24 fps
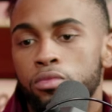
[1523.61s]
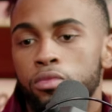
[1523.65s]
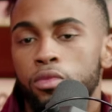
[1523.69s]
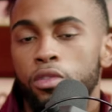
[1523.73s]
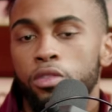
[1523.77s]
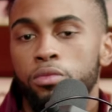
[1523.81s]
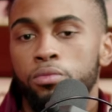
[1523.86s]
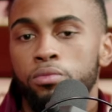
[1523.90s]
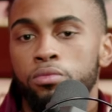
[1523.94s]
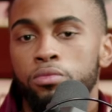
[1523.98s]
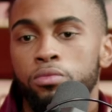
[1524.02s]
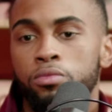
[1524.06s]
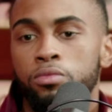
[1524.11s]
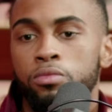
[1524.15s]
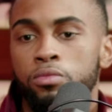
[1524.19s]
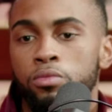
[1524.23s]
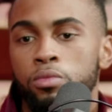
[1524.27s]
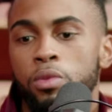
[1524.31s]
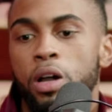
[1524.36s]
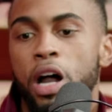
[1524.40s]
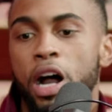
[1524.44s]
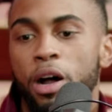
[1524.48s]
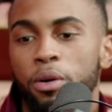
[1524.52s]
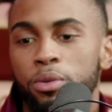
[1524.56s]

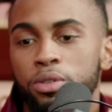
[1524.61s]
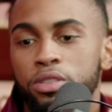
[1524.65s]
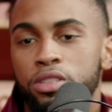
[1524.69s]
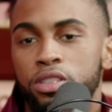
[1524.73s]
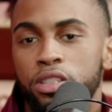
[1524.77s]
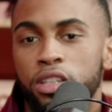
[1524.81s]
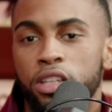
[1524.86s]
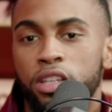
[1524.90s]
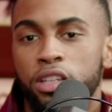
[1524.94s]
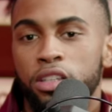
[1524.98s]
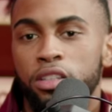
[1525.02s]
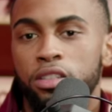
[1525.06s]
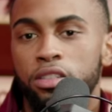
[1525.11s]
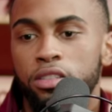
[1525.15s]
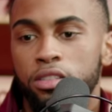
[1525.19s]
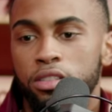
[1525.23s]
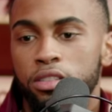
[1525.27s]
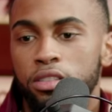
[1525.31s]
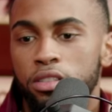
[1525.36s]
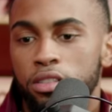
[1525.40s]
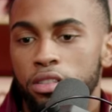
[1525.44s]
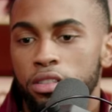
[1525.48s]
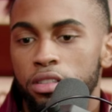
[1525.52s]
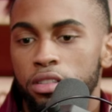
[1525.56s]
I would say
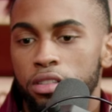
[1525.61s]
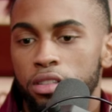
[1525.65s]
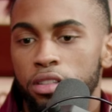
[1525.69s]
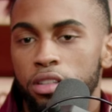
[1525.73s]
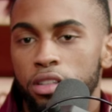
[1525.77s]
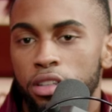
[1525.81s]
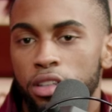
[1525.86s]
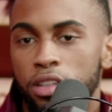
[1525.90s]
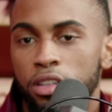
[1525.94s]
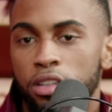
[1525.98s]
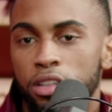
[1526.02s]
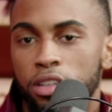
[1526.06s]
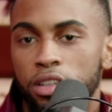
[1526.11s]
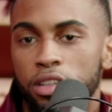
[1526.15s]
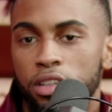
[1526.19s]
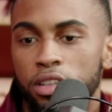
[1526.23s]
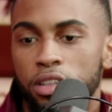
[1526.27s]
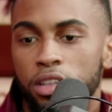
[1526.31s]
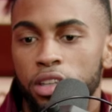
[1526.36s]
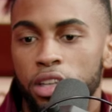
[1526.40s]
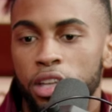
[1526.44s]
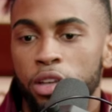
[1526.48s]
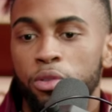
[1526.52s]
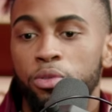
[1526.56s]

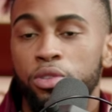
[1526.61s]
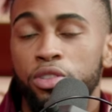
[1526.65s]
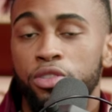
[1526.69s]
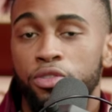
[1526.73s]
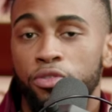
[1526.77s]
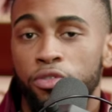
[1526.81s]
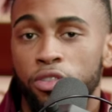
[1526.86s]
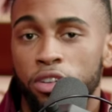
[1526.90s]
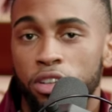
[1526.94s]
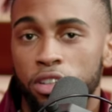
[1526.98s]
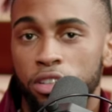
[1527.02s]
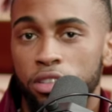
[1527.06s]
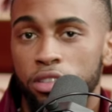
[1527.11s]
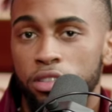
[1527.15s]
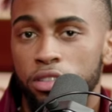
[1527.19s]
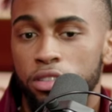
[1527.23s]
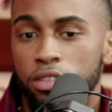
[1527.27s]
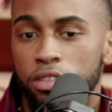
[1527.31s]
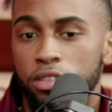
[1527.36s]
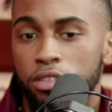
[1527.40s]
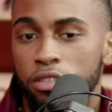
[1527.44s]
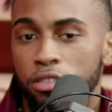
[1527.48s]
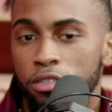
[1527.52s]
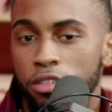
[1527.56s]
it was fun,
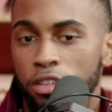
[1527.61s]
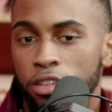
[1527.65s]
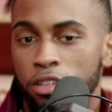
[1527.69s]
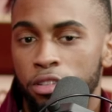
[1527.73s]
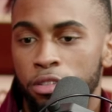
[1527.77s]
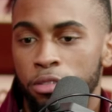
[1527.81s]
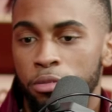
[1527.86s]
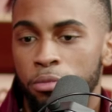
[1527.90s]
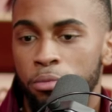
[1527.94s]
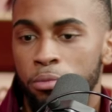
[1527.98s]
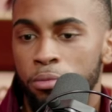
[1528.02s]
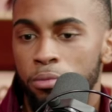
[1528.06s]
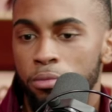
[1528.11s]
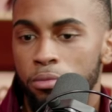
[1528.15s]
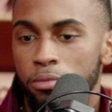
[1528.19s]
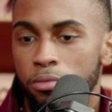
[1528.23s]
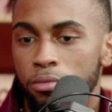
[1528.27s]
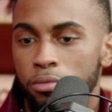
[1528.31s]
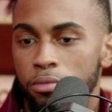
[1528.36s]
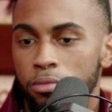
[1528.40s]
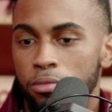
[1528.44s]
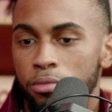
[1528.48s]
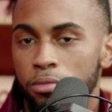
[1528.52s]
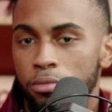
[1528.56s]

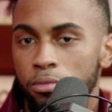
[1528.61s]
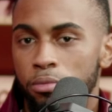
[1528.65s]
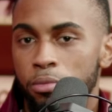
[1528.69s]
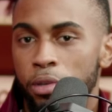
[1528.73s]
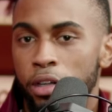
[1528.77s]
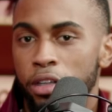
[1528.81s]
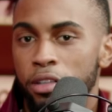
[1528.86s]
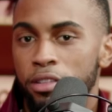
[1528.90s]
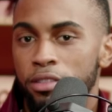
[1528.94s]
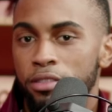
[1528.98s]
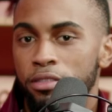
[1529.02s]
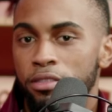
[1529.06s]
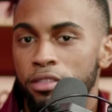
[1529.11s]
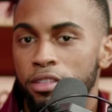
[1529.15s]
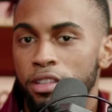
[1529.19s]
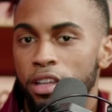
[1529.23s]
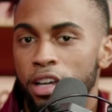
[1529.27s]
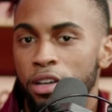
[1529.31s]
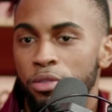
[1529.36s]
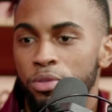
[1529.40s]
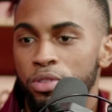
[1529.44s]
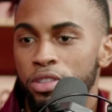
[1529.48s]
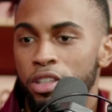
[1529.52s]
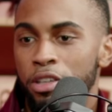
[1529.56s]
but I
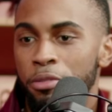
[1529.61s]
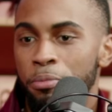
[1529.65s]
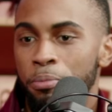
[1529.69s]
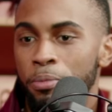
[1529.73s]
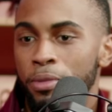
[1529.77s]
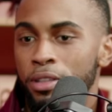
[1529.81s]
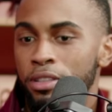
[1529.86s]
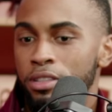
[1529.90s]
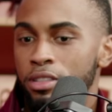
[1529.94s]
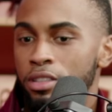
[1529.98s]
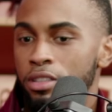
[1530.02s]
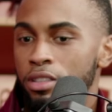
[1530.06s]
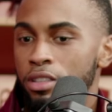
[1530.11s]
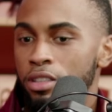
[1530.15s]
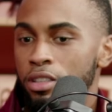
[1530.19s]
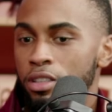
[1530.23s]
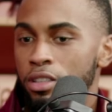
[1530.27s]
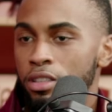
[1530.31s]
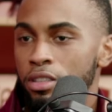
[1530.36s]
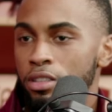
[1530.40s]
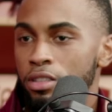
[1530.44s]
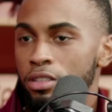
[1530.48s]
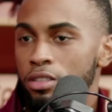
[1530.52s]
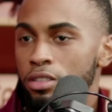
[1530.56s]
would say
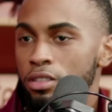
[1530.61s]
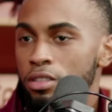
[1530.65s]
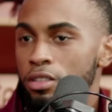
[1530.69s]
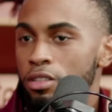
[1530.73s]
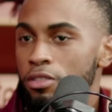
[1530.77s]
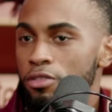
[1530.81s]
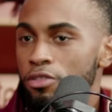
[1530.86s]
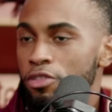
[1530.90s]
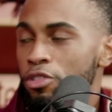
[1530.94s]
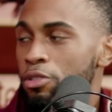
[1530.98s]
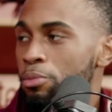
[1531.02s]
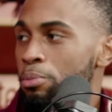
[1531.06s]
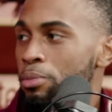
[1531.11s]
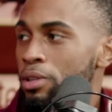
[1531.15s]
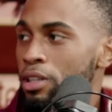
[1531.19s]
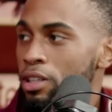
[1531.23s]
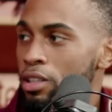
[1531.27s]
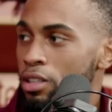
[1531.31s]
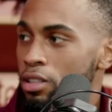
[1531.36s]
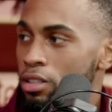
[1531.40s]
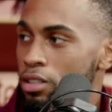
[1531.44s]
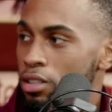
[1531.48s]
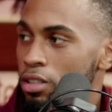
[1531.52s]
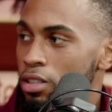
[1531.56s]
mentally for
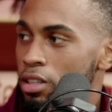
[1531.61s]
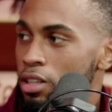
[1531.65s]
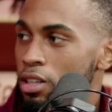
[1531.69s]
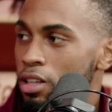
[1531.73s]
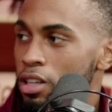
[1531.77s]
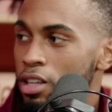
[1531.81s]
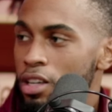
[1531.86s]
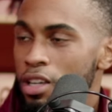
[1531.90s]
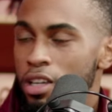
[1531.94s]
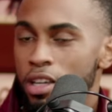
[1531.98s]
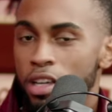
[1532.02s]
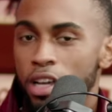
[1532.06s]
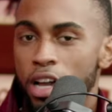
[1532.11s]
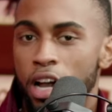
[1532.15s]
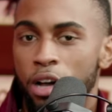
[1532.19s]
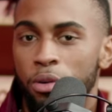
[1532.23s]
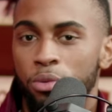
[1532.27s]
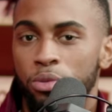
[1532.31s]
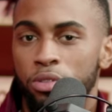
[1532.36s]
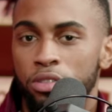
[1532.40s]
me, I